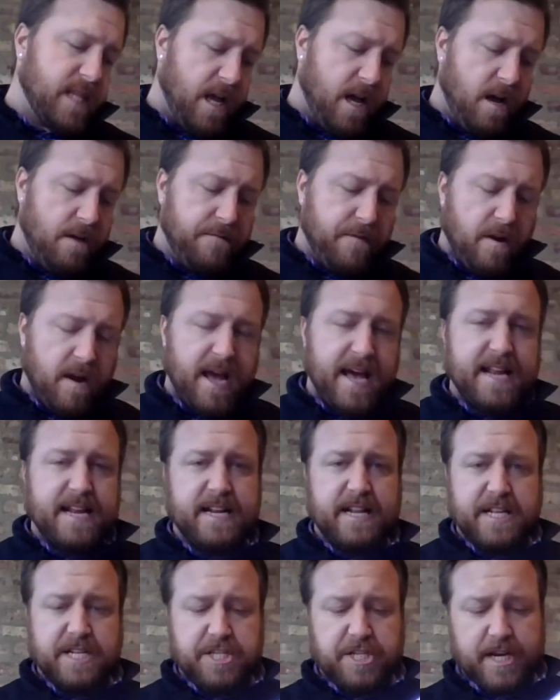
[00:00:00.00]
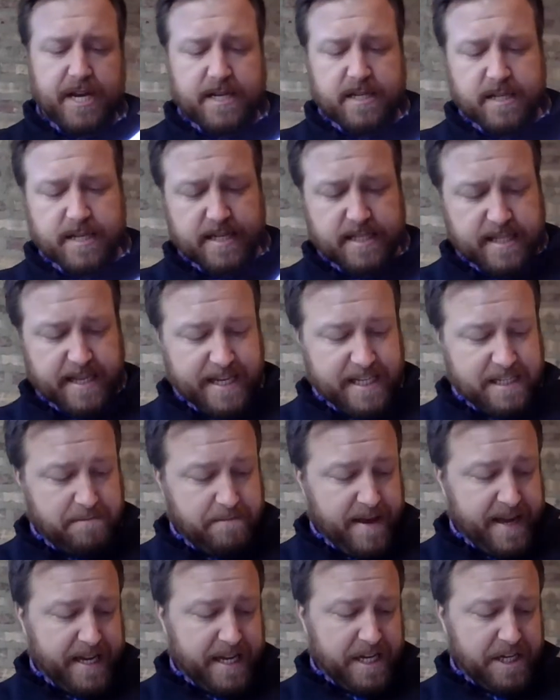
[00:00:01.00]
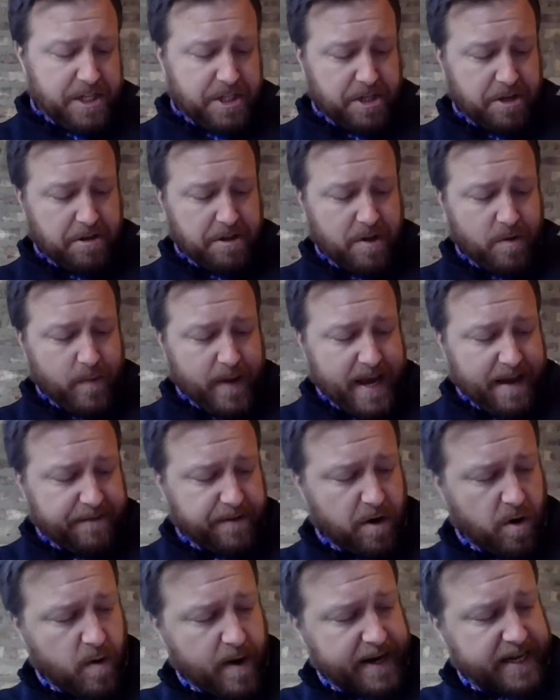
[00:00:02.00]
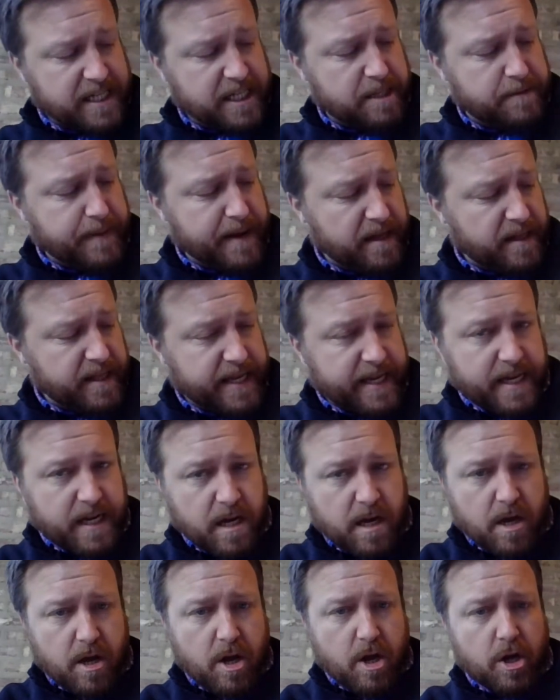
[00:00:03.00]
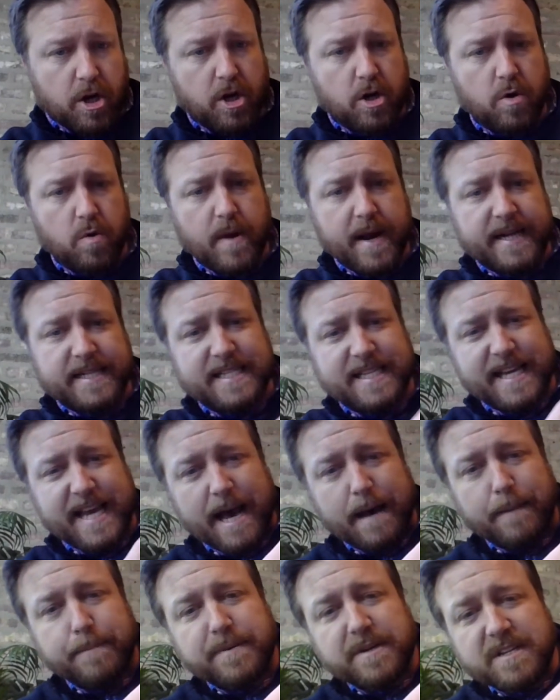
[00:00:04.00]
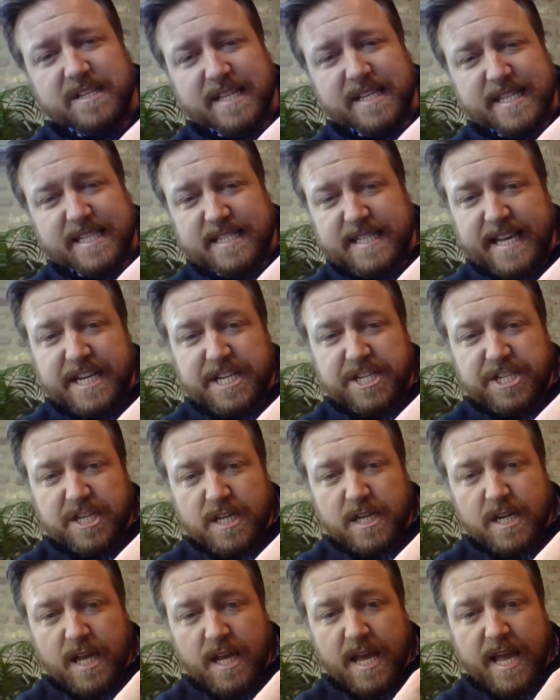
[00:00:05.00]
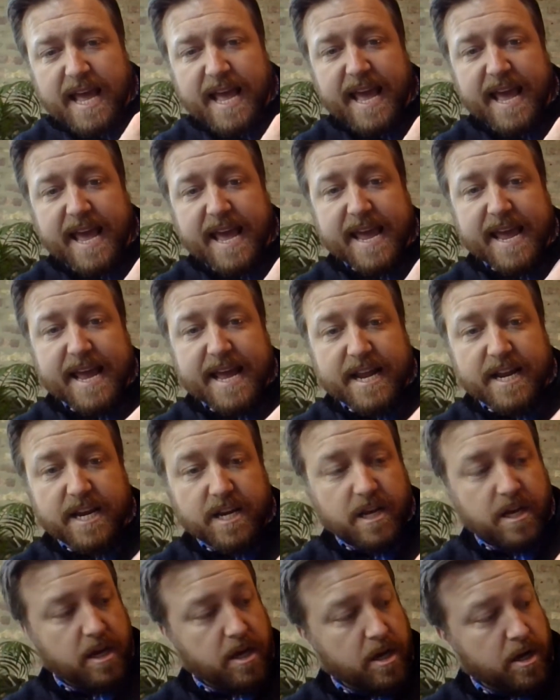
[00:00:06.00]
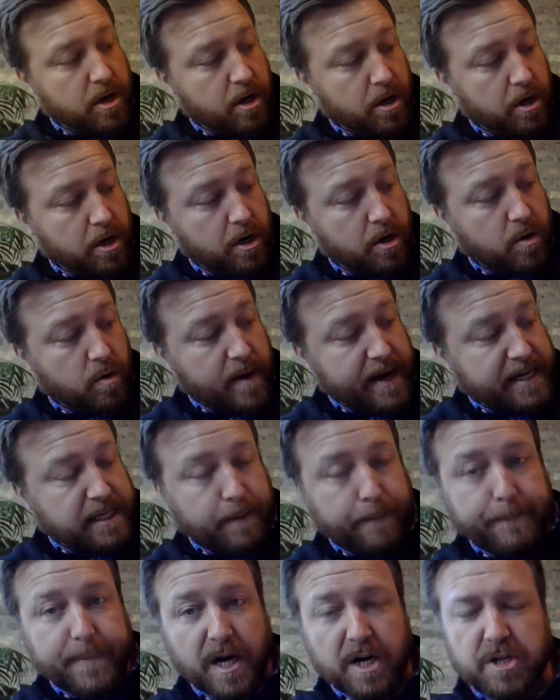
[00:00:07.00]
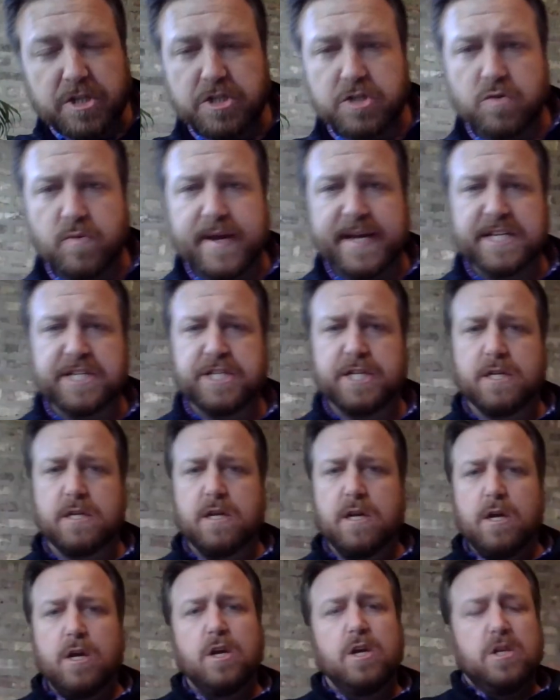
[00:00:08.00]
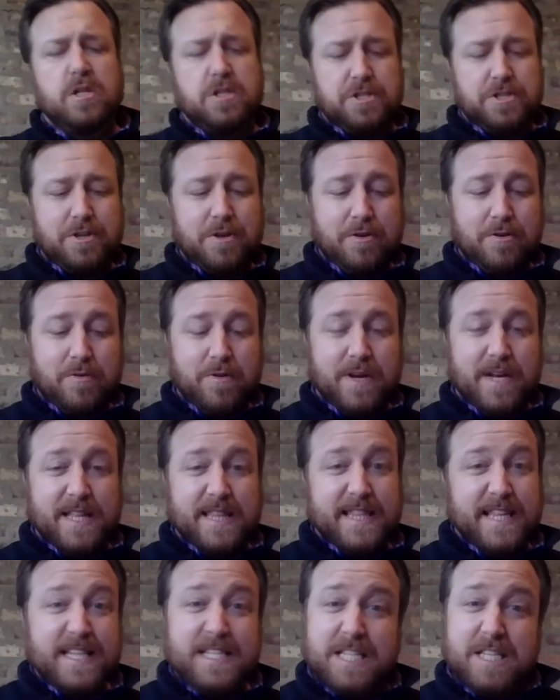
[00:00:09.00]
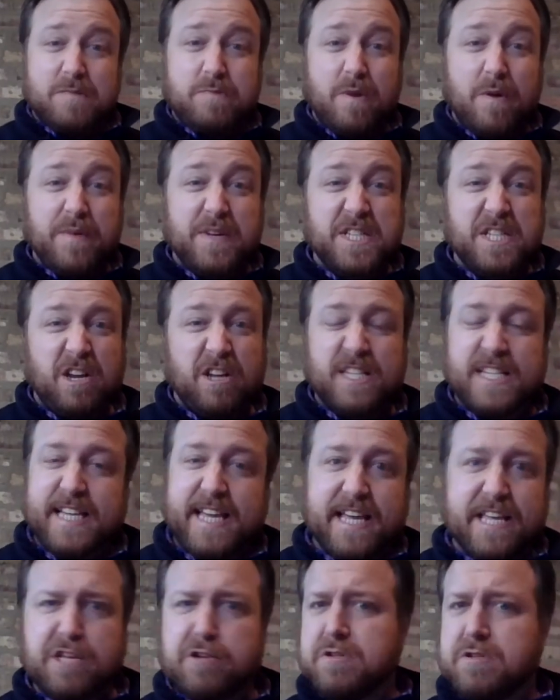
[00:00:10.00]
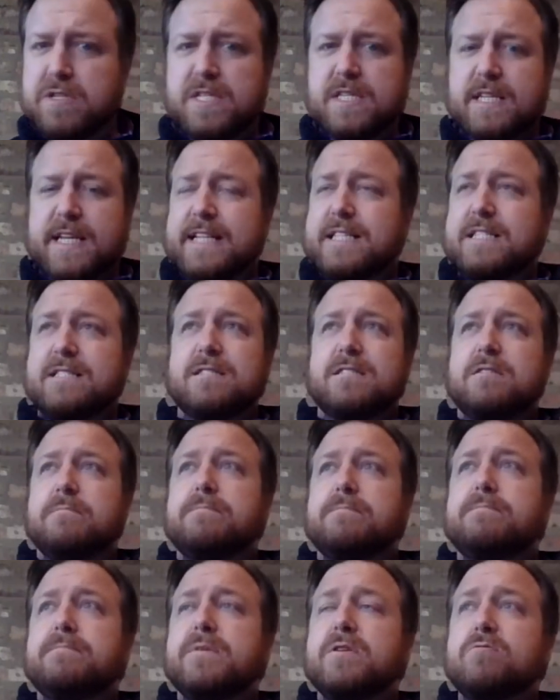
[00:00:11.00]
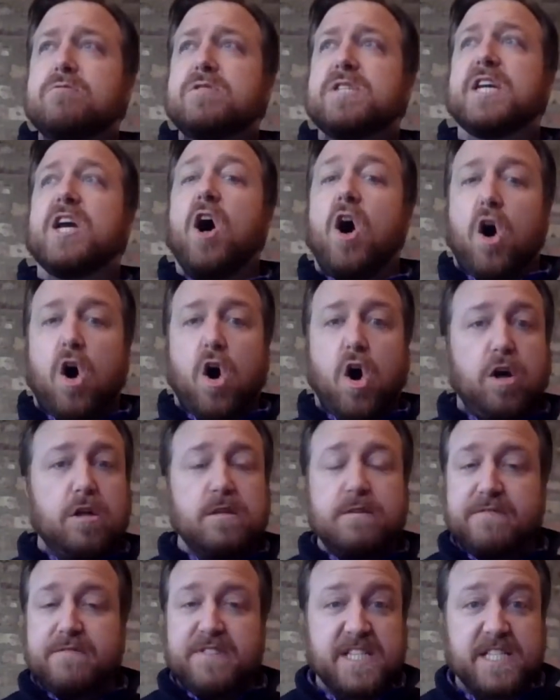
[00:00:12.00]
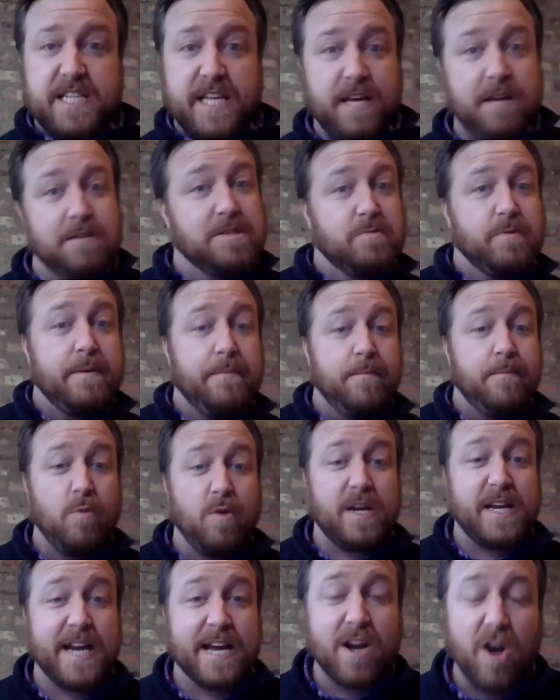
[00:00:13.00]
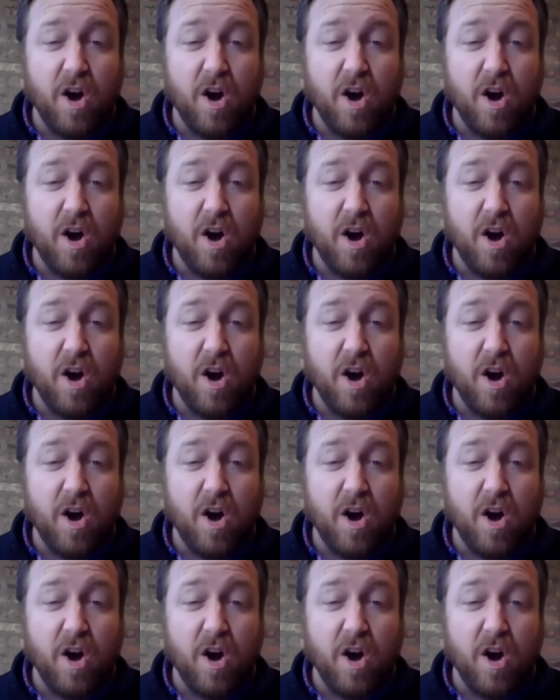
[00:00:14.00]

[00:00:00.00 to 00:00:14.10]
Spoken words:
of our editing checklist is making sure that we have correct spelling, correct capitalization, and correct punctuation. So this is where we start to get to using all of the skills that we've been working on